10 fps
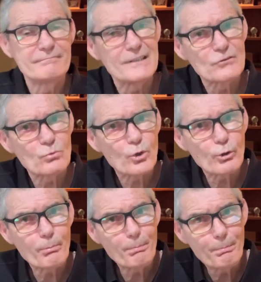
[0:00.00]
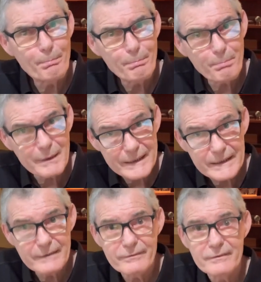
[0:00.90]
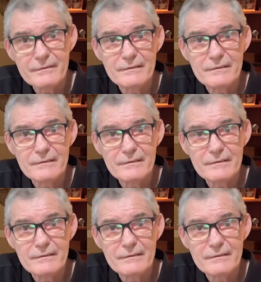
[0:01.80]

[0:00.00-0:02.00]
This word believe